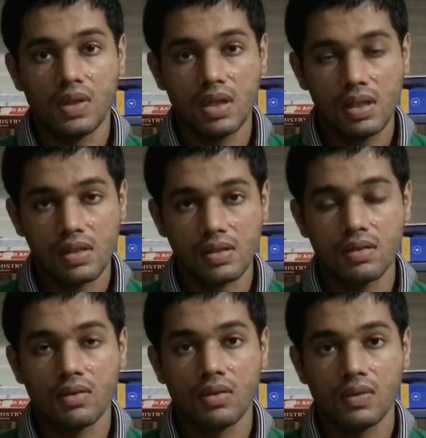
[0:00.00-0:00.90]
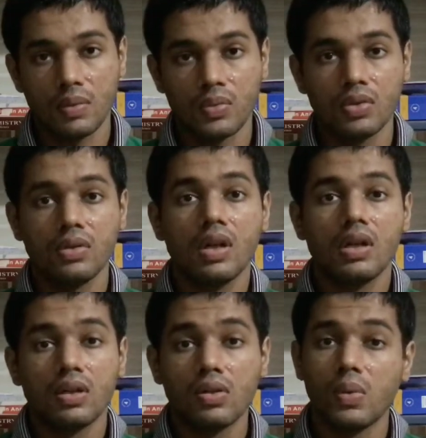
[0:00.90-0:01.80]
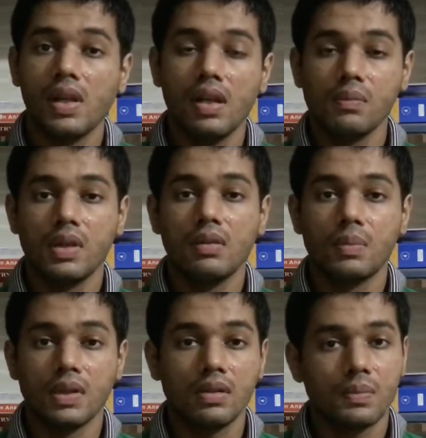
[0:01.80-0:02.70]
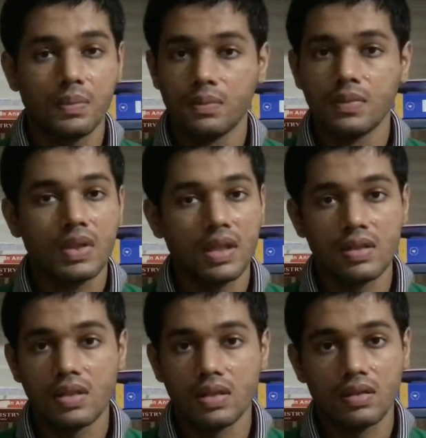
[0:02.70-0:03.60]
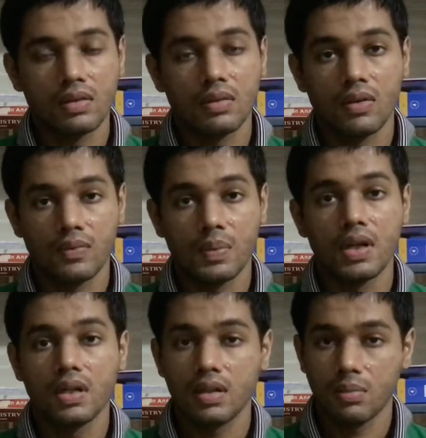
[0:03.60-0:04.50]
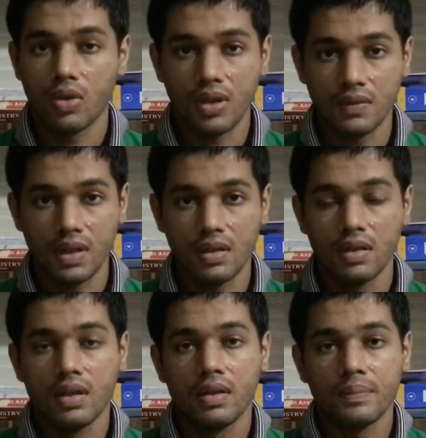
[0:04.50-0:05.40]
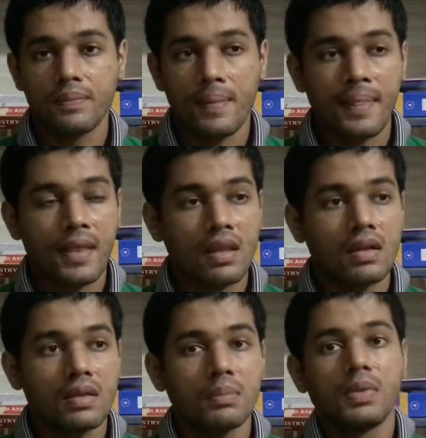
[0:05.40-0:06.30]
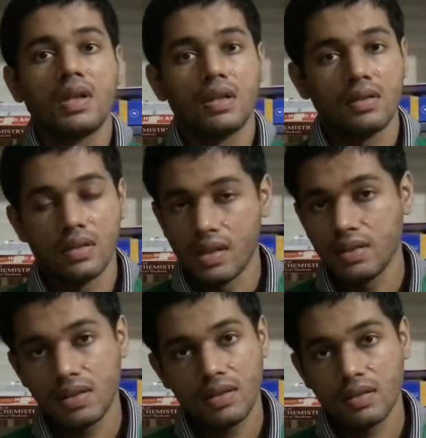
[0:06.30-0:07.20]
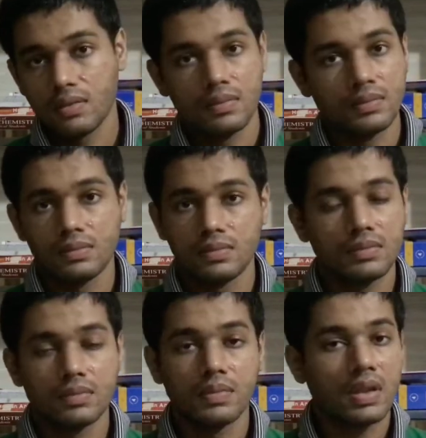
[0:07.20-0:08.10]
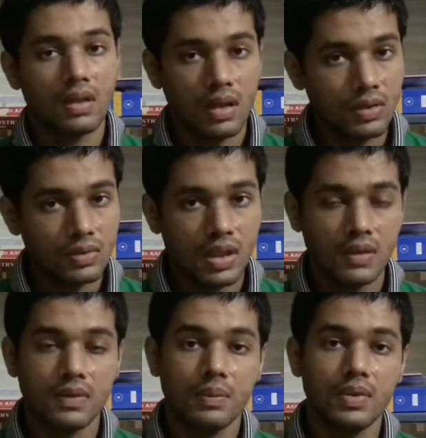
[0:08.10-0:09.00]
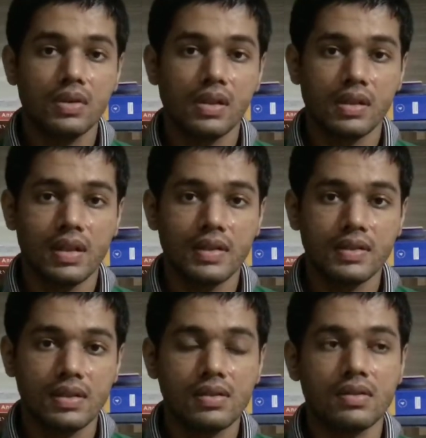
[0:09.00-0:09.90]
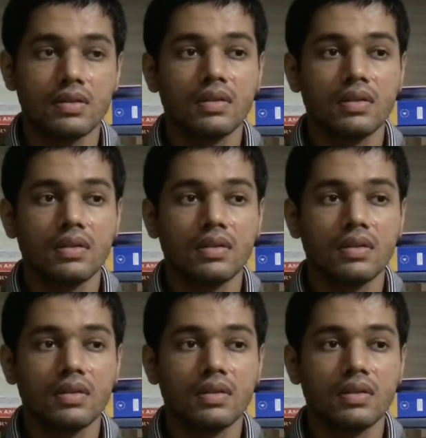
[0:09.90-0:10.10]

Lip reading: ventilation of up to 12 ml per kg of predicted body weight. But now they have come to the realization